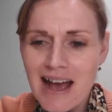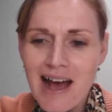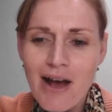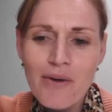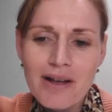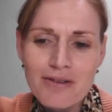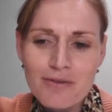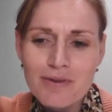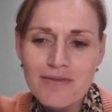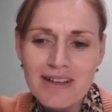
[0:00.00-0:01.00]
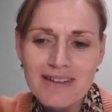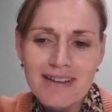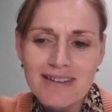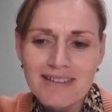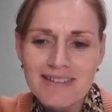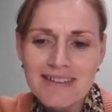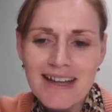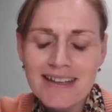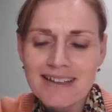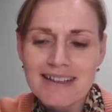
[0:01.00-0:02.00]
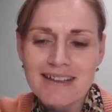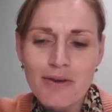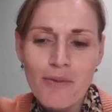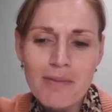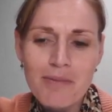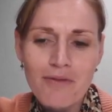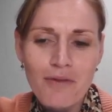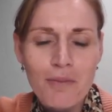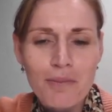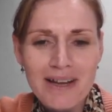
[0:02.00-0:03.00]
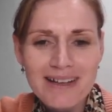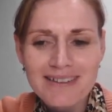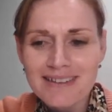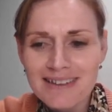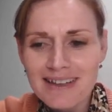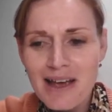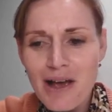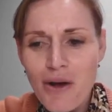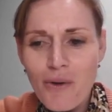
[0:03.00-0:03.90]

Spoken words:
how can you prevent getting stuck in the web of complexity